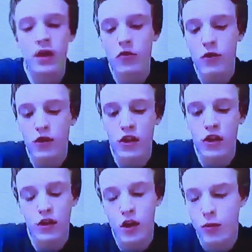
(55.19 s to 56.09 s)
trying to live
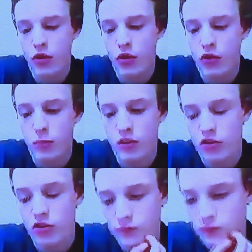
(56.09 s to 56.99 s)
life without parole, this
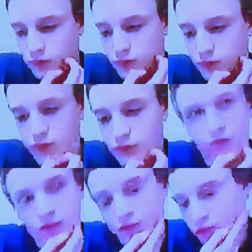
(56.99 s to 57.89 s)
place. That you could
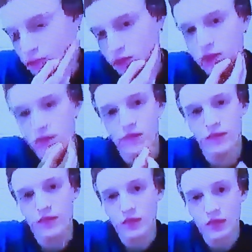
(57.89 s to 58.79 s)
serve the rest of your
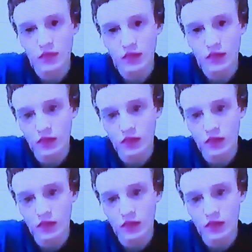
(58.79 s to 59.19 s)
life in